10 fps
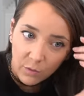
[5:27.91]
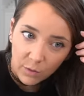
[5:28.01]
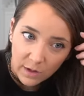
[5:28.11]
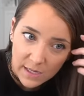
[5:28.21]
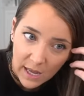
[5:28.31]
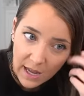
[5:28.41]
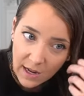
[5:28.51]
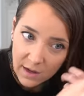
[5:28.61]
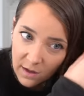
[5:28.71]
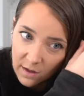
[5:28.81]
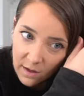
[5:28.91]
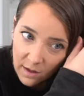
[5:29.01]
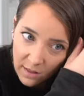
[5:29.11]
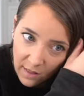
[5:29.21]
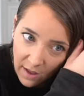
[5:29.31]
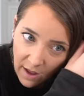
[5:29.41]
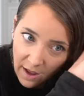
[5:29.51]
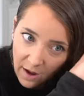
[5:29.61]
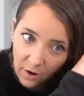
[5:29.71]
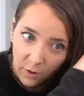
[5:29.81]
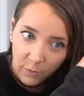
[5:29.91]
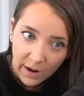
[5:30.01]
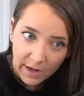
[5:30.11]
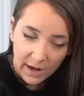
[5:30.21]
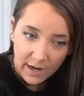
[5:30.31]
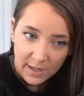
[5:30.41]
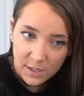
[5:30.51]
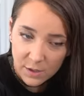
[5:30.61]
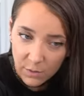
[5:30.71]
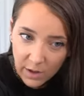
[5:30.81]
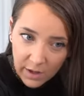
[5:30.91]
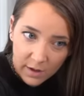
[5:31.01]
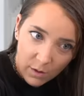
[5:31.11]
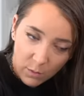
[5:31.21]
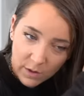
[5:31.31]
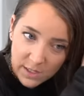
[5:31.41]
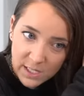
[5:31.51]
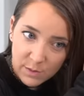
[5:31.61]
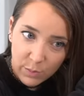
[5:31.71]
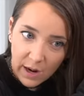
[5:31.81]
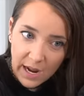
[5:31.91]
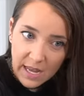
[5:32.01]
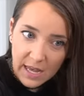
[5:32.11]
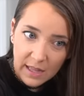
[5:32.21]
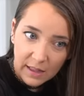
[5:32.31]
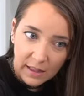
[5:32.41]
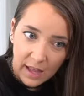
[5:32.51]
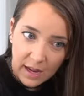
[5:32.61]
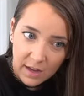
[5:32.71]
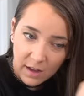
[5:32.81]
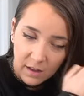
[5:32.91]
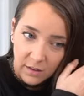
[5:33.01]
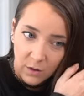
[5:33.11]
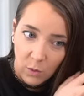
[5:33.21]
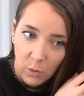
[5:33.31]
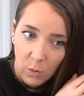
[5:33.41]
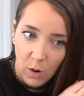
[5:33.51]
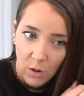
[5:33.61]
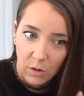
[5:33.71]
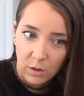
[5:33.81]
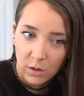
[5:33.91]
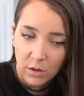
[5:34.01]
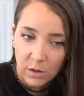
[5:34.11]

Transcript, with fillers: if we take the hair right next to it and we spray it like a little wall.